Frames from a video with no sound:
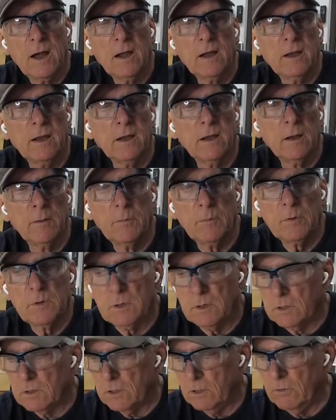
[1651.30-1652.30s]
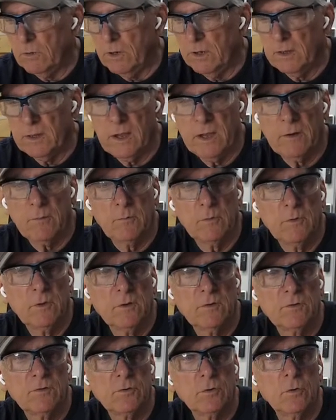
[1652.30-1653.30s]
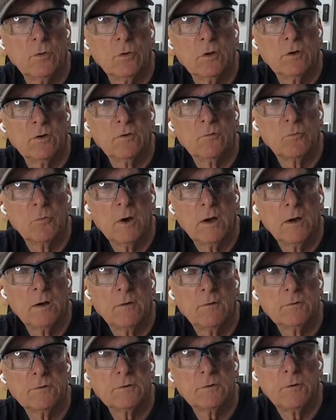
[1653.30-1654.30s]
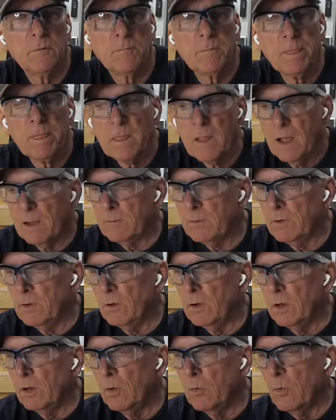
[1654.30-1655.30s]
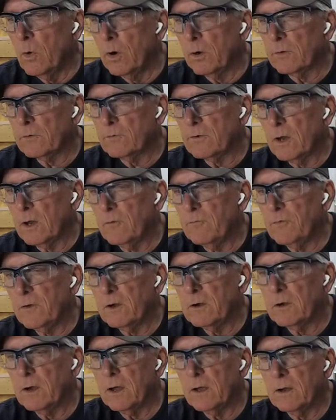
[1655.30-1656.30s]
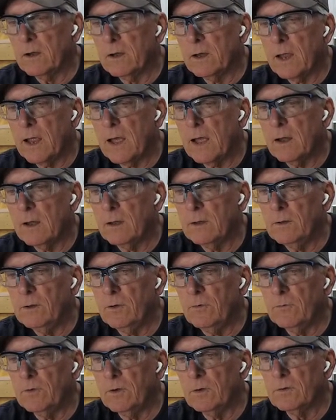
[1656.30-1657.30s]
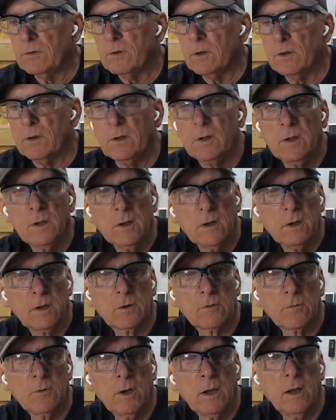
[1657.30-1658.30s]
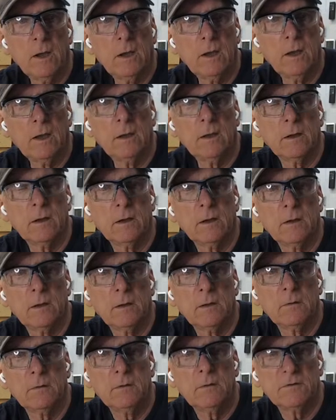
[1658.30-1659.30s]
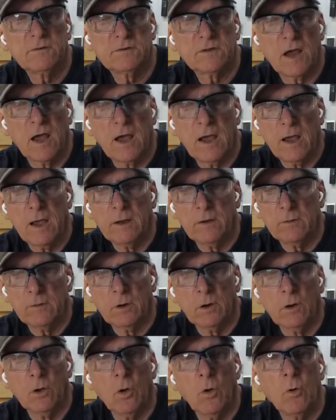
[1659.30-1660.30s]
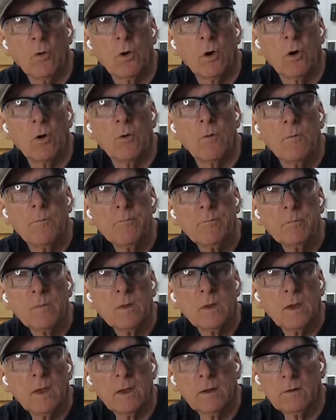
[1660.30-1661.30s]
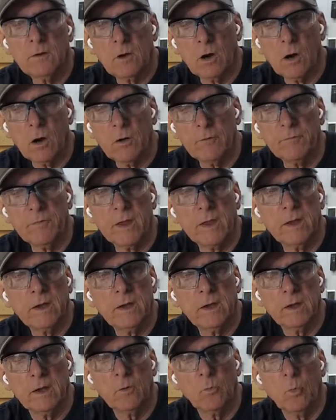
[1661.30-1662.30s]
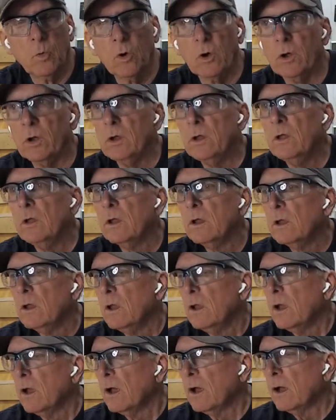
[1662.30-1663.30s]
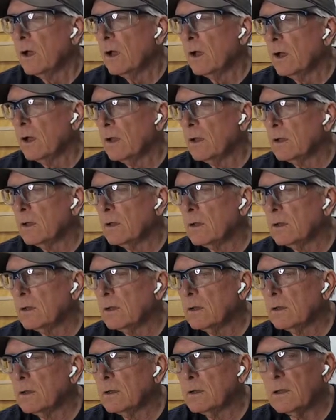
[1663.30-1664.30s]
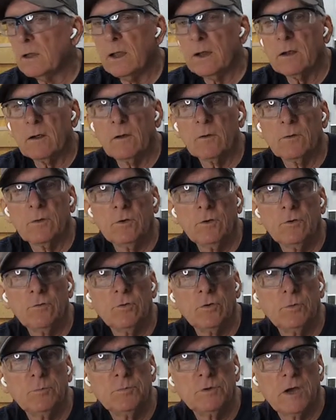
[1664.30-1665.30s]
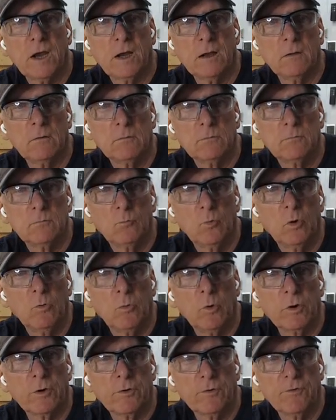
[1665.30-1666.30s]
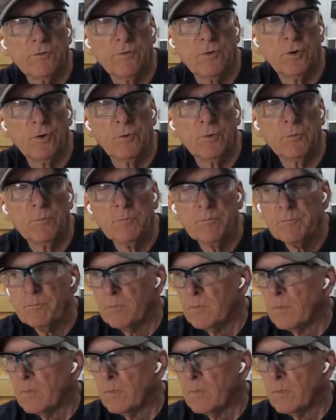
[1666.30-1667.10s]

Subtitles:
I'll end up concluding that with this tool as well. So I'm going to do a little work, try to figure out how to use it to create a sign or a logo, and carve that in wood, uh, like all the YouTube channel woodworkers do.